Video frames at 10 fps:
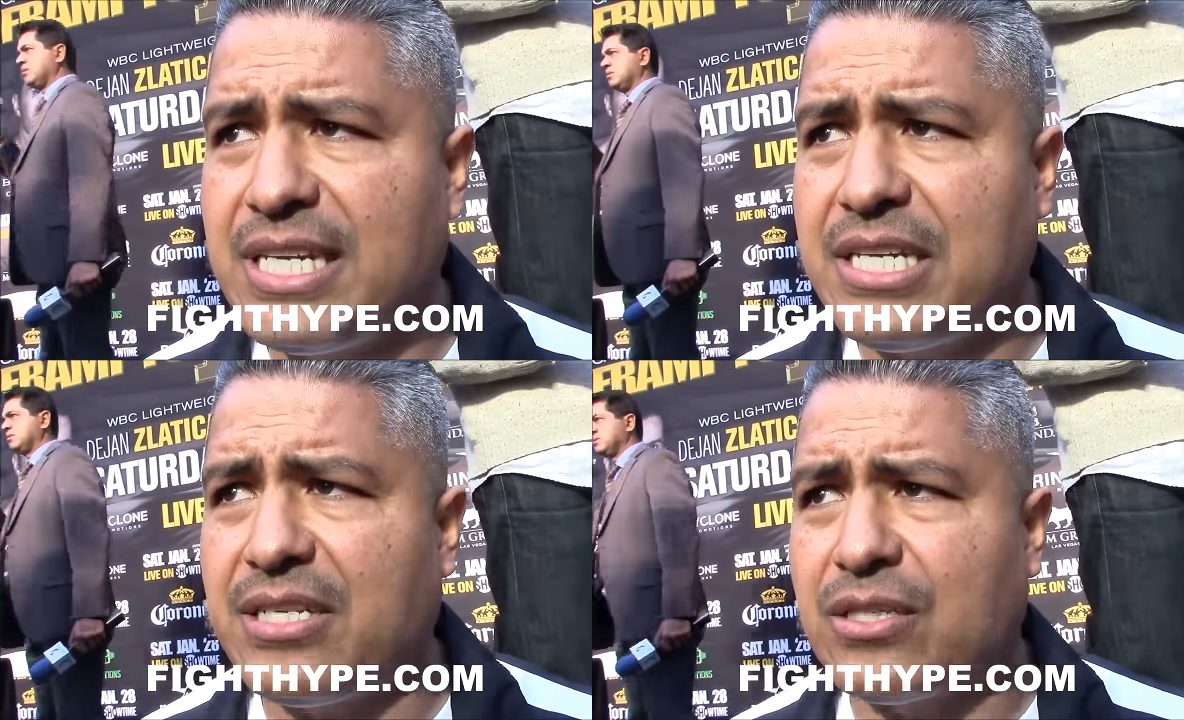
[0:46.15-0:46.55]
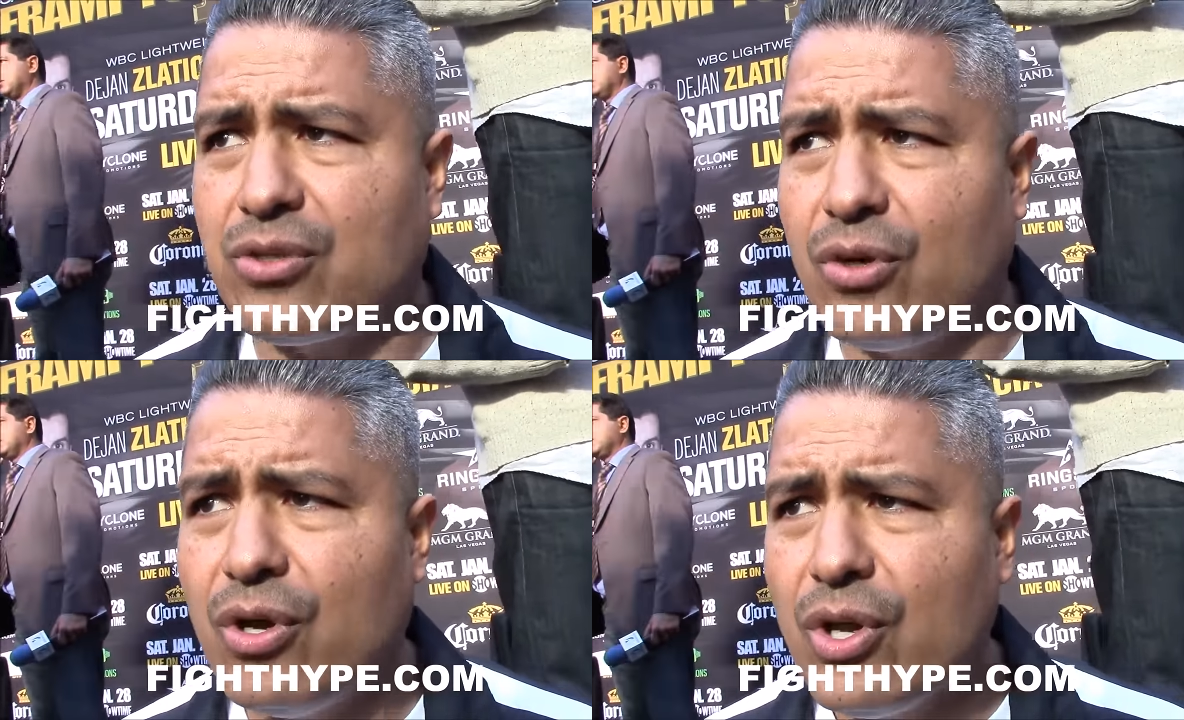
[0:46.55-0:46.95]
Speaker 1: Dejan.
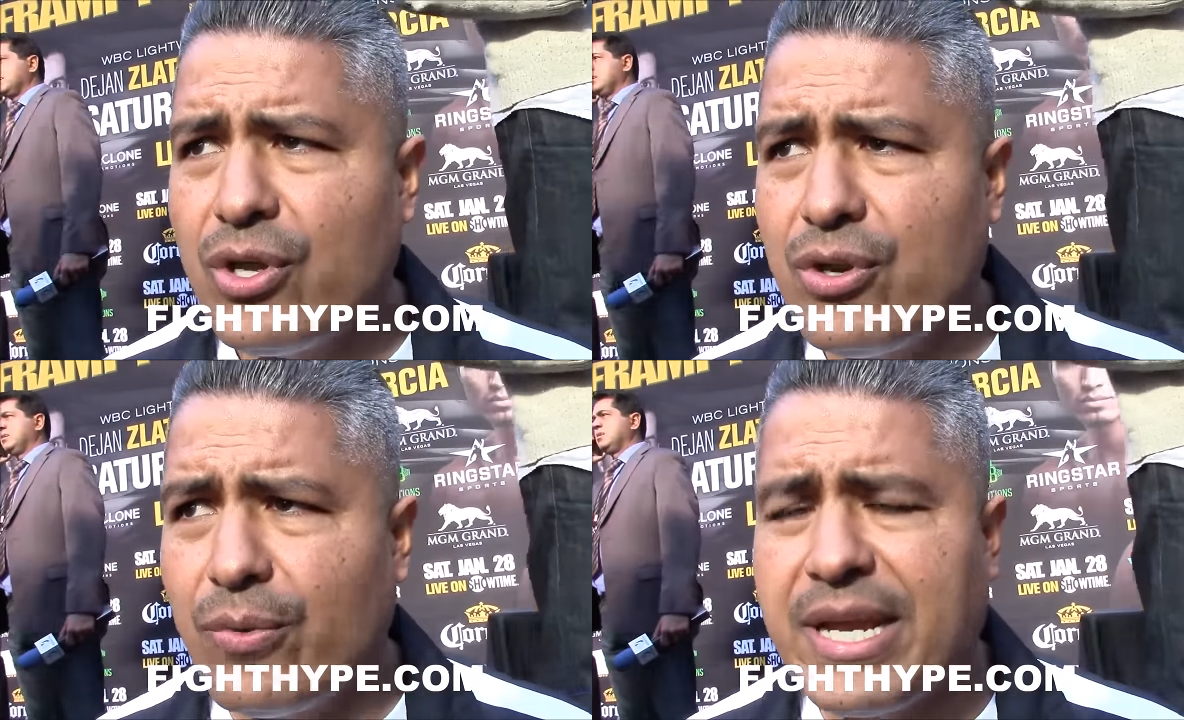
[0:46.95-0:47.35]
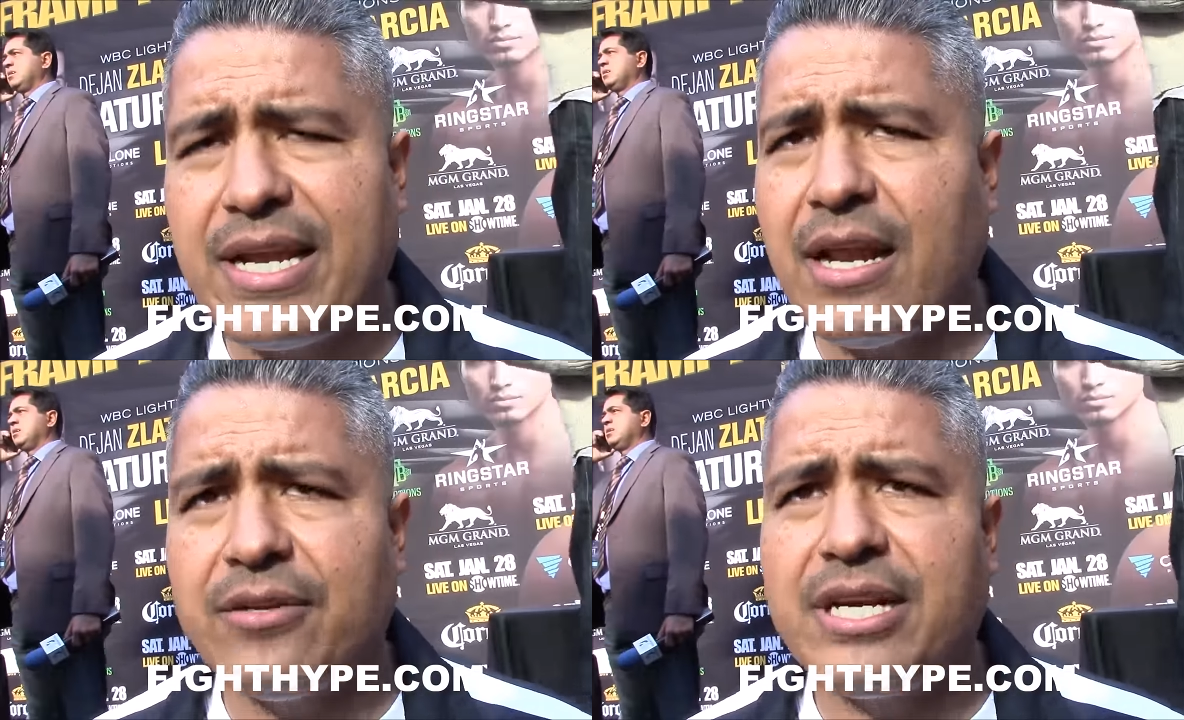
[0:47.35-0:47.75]
So you know we can
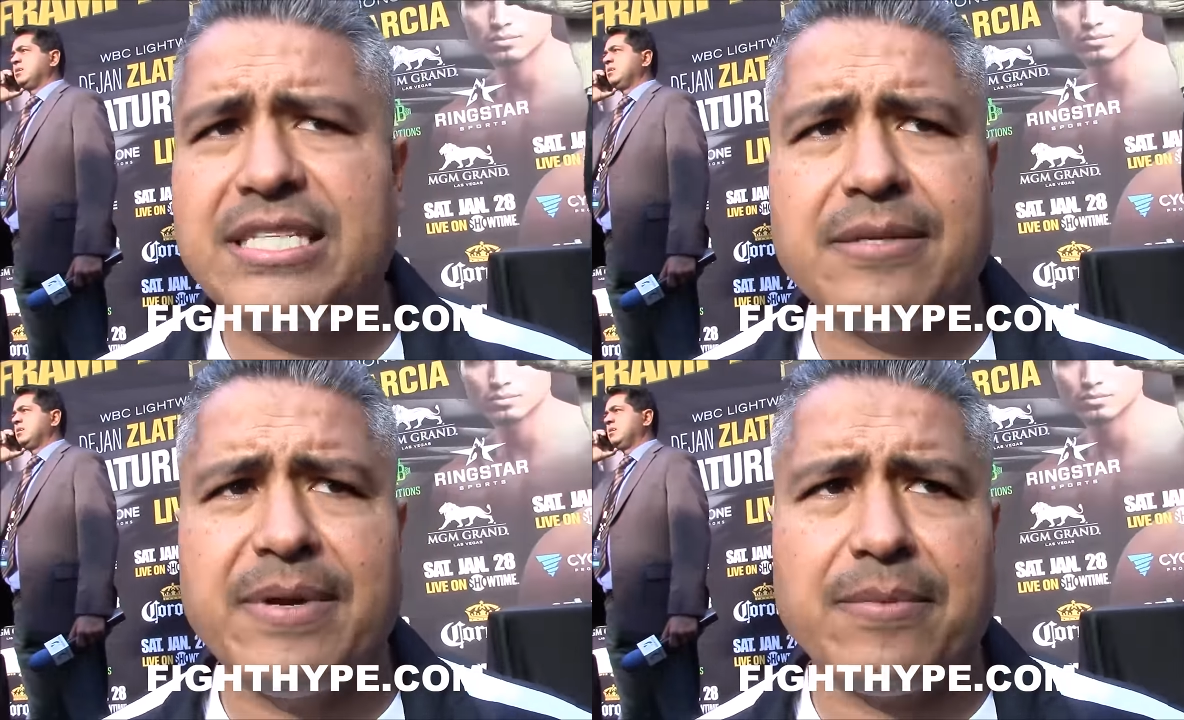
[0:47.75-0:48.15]
underestimate him.